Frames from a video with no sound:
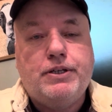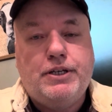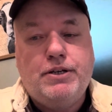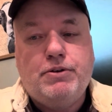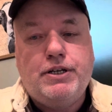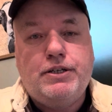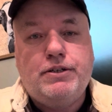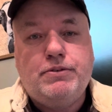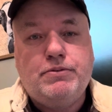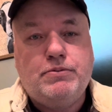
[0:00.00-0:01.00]

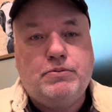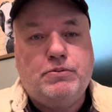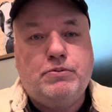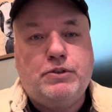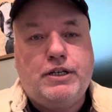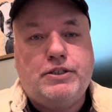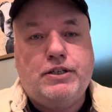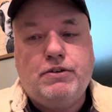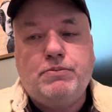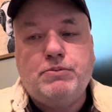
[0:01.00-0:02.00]
Anyway, without
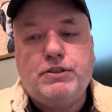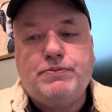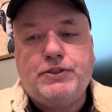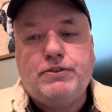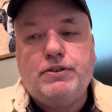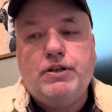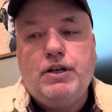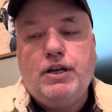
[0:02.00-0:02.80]
talking much further,